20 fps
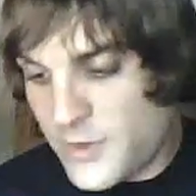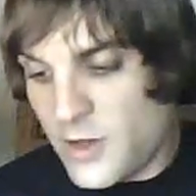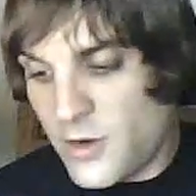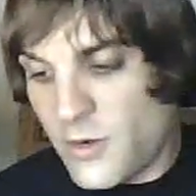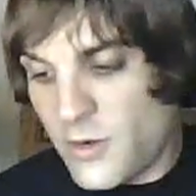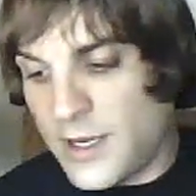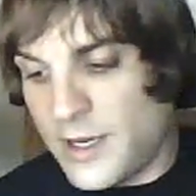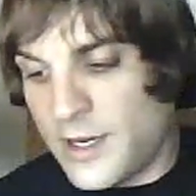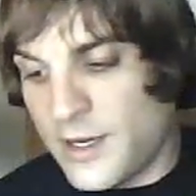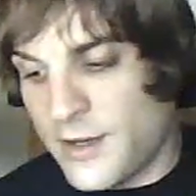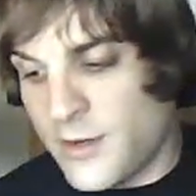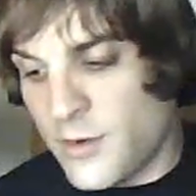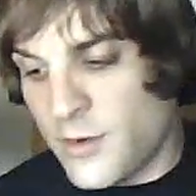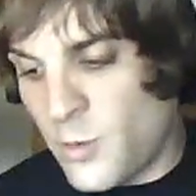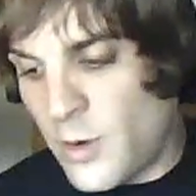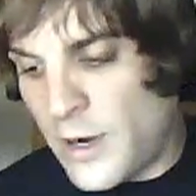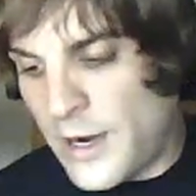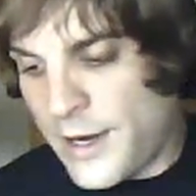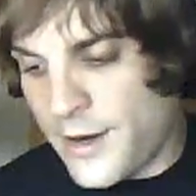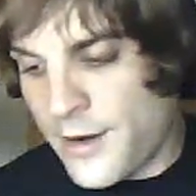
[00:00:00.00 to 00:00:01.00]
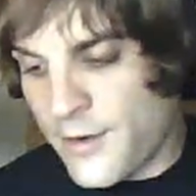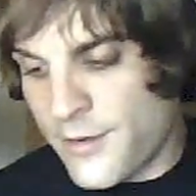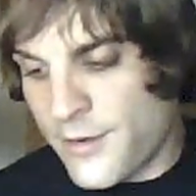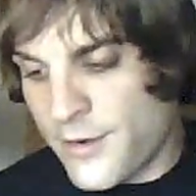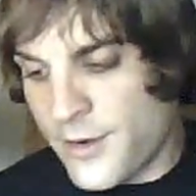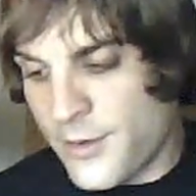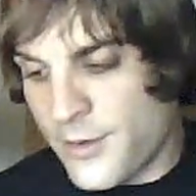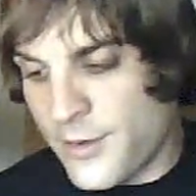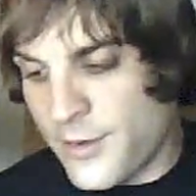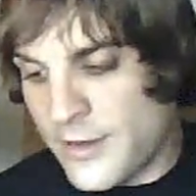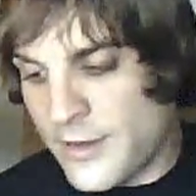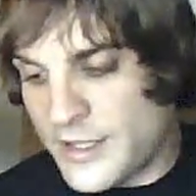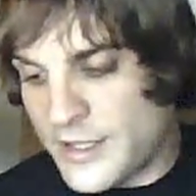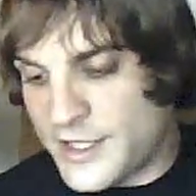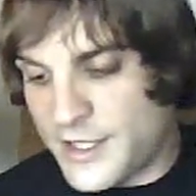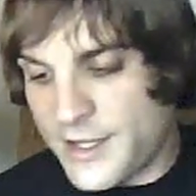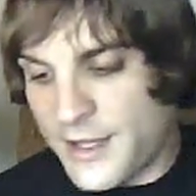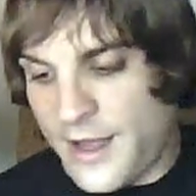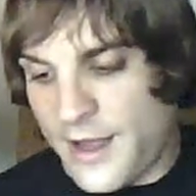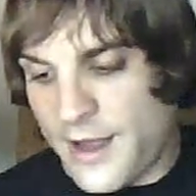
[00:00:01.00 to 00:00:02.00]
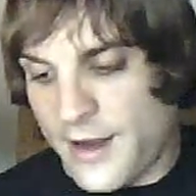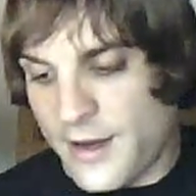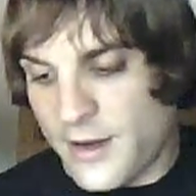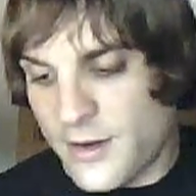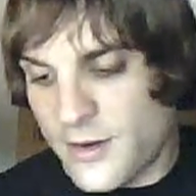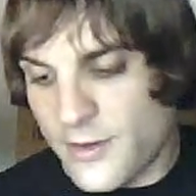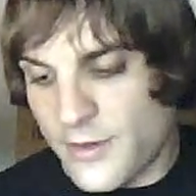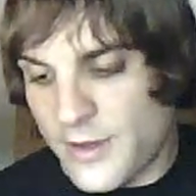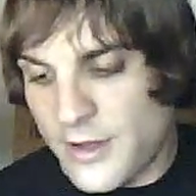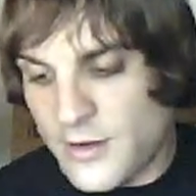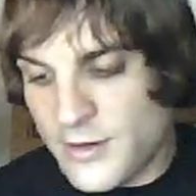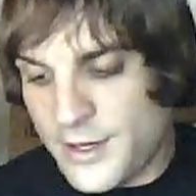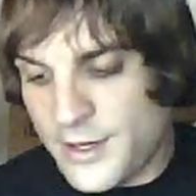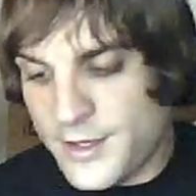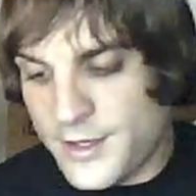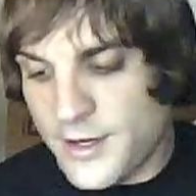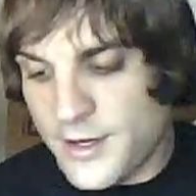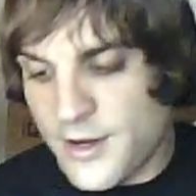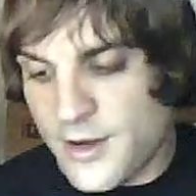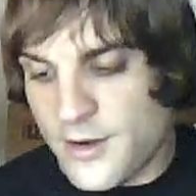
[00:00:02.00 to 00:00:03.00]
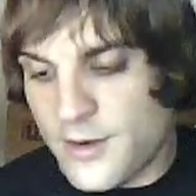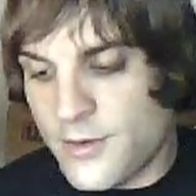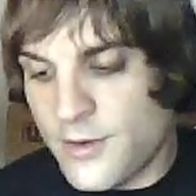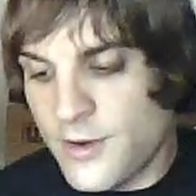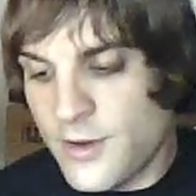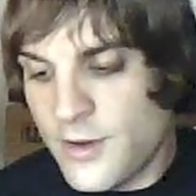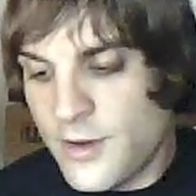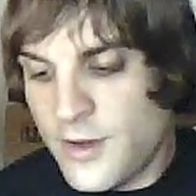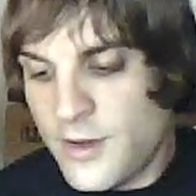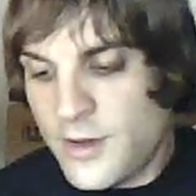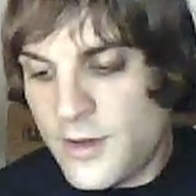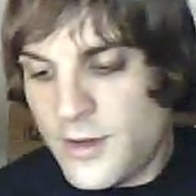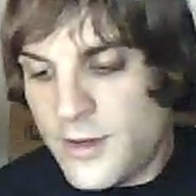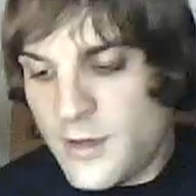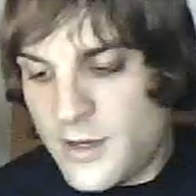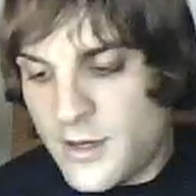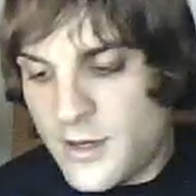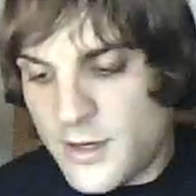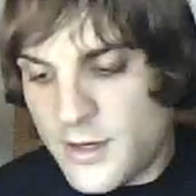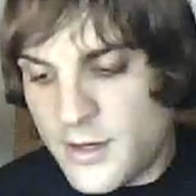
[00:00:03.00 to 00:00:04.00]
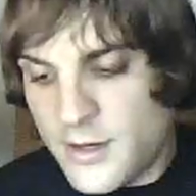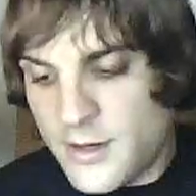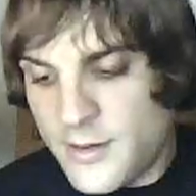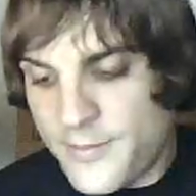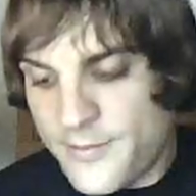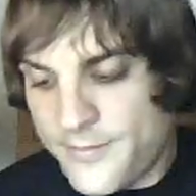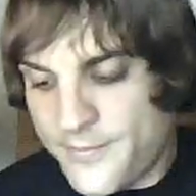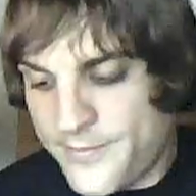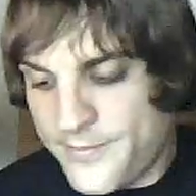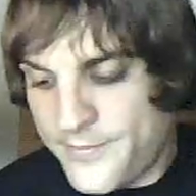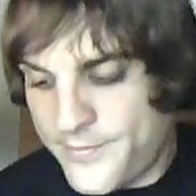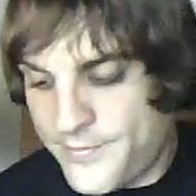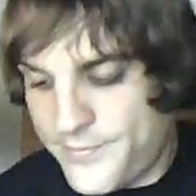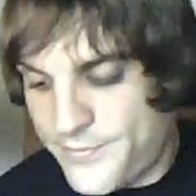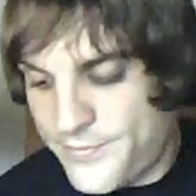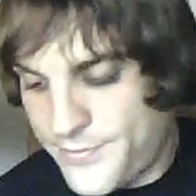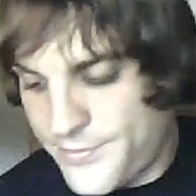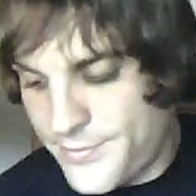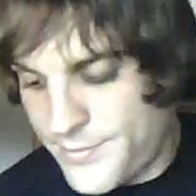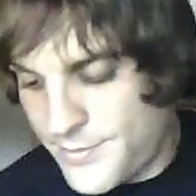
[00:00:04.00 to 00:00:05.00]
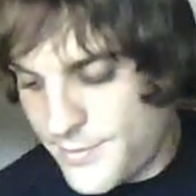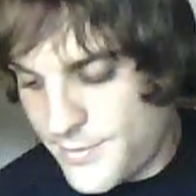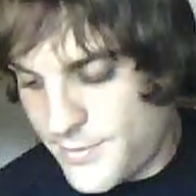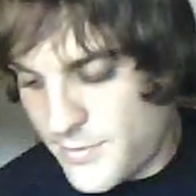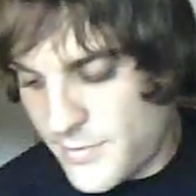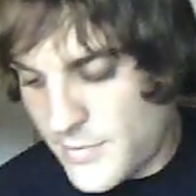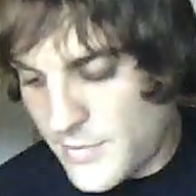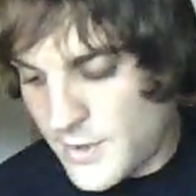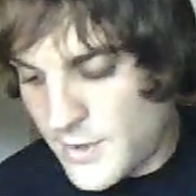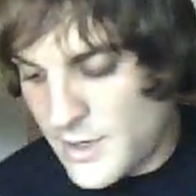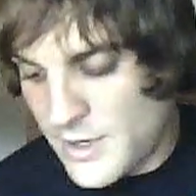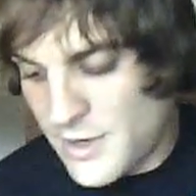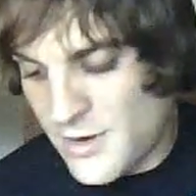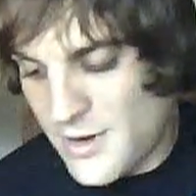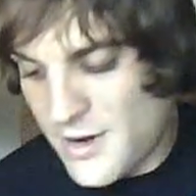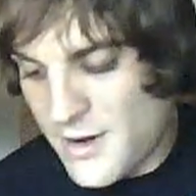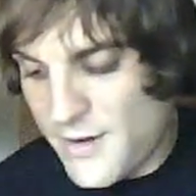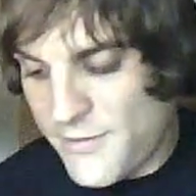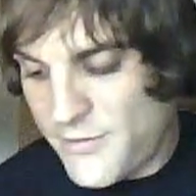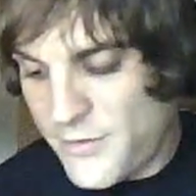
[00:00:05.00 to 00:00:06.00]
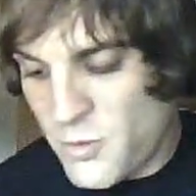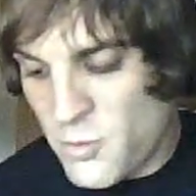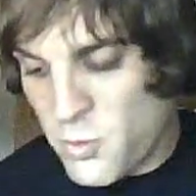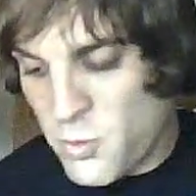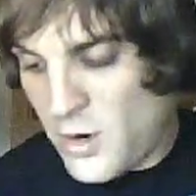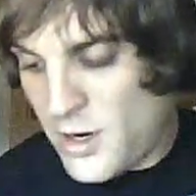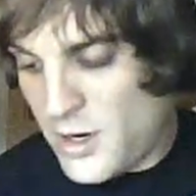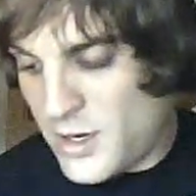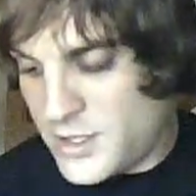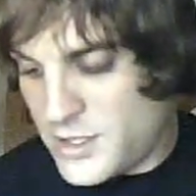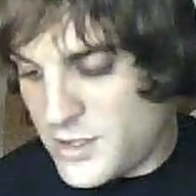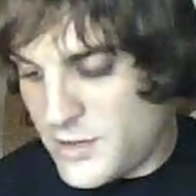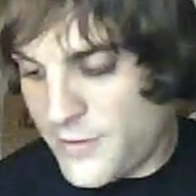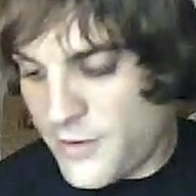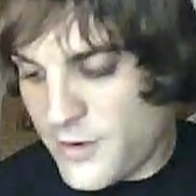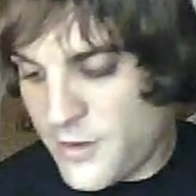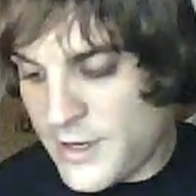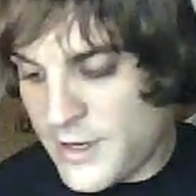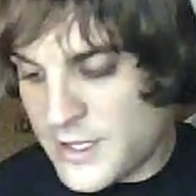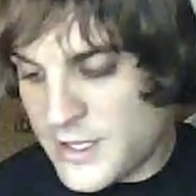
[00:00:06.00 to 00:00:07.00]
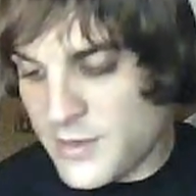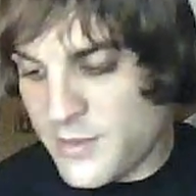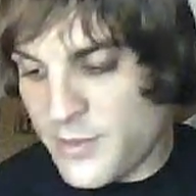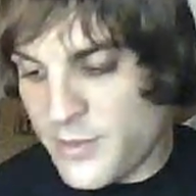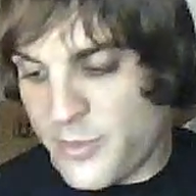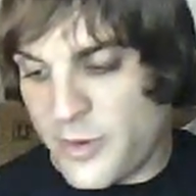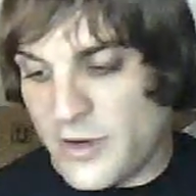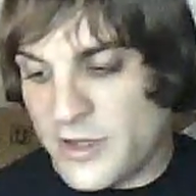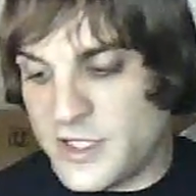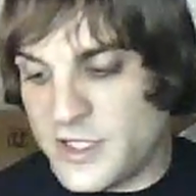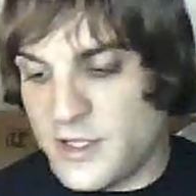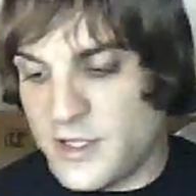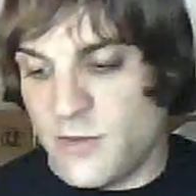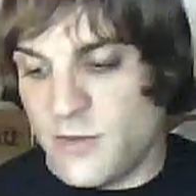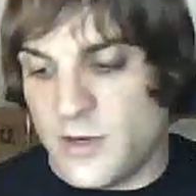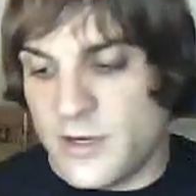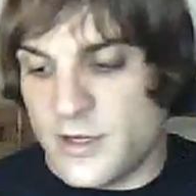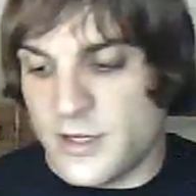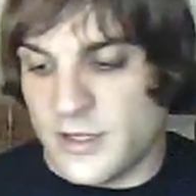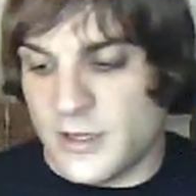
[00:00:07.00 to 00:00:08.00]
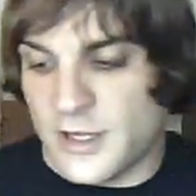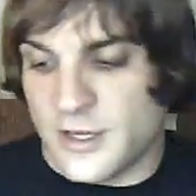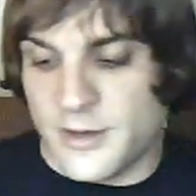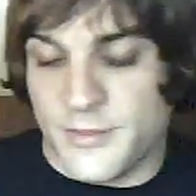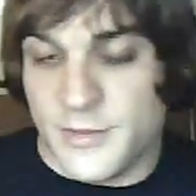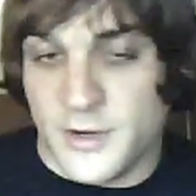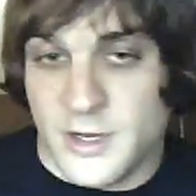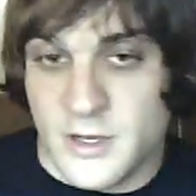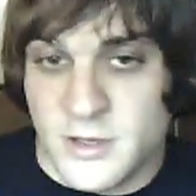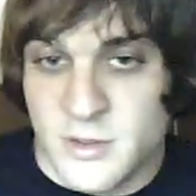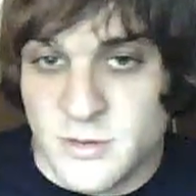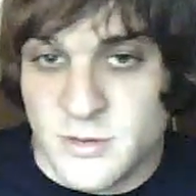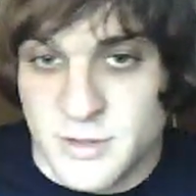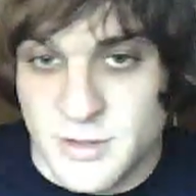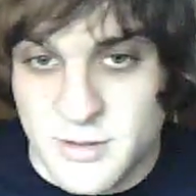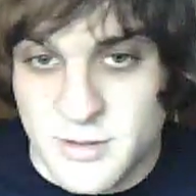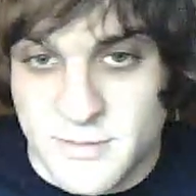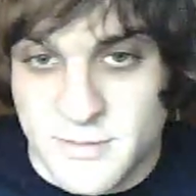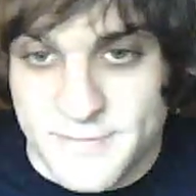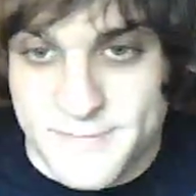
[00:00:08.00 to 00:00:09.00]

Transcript: don't get into why you're doing this and that. They don't need to know. Um, and if you want to, if you're that type of person, you want to let them know and